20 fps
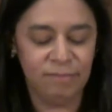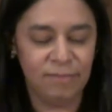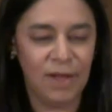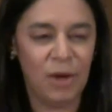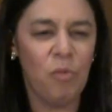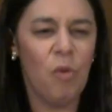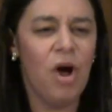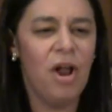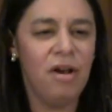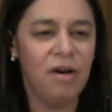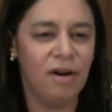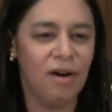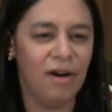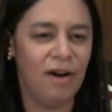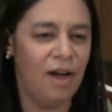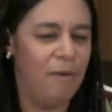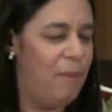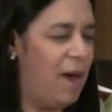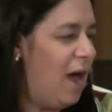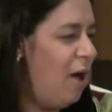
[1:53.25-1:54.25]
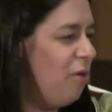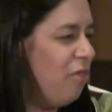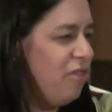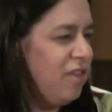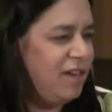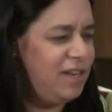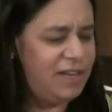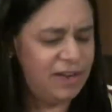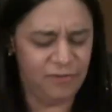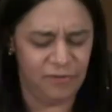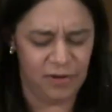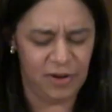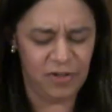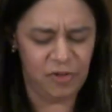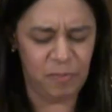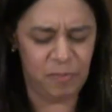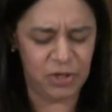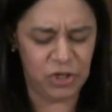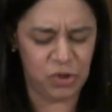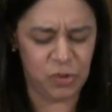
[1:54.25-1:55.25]
I wonder about the
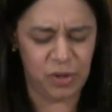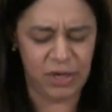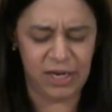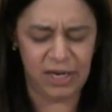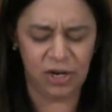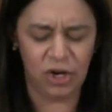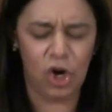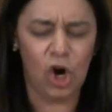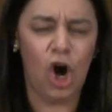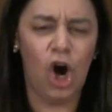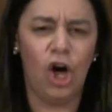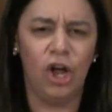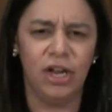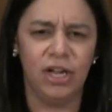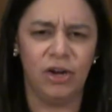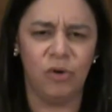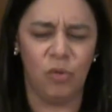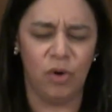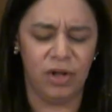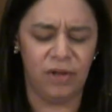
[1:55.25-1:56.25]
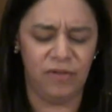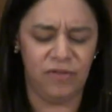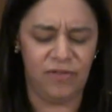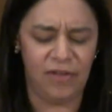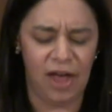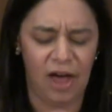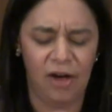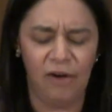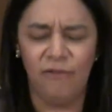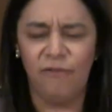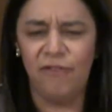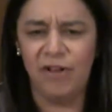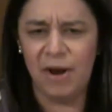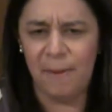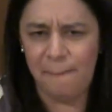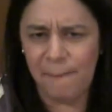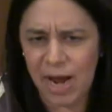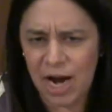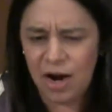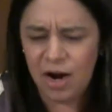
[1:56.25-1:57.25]
difference between calling oneself an
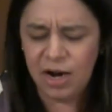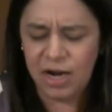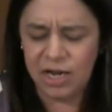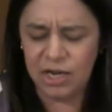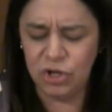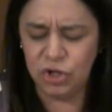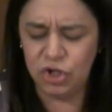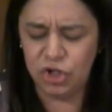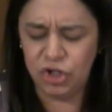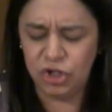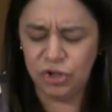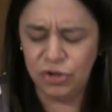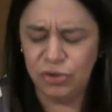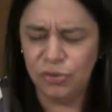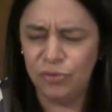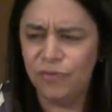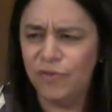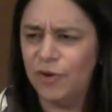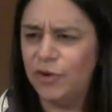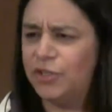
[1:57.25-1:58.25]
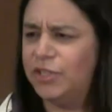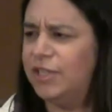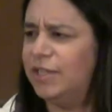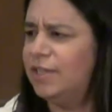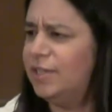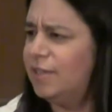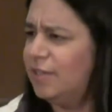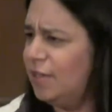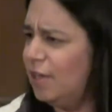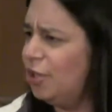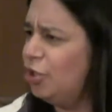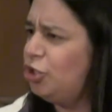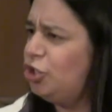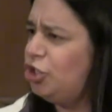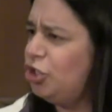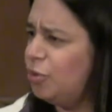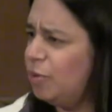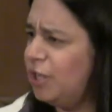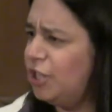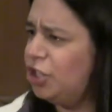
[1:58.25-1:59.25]
American Jew versus a
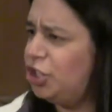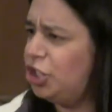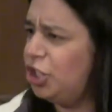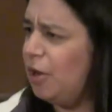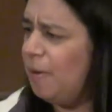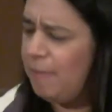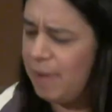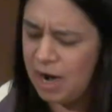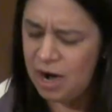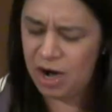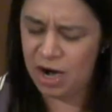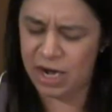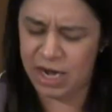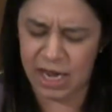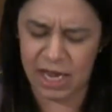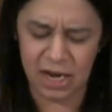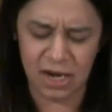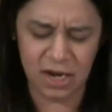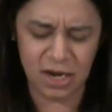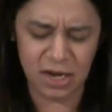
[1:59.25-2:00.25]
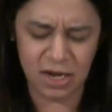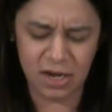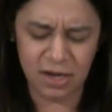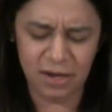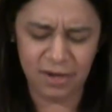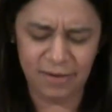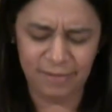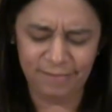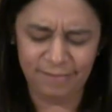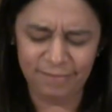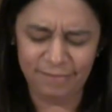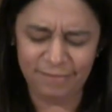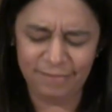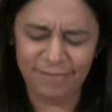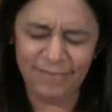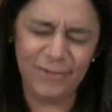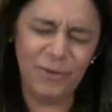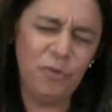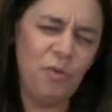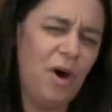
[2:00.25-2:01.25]
Jewish American.
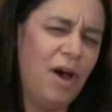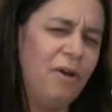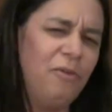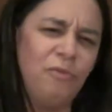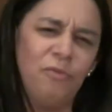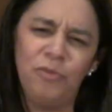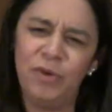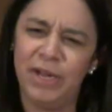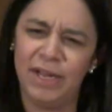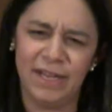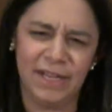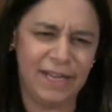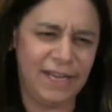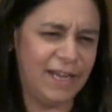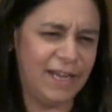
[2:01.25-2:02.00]
What really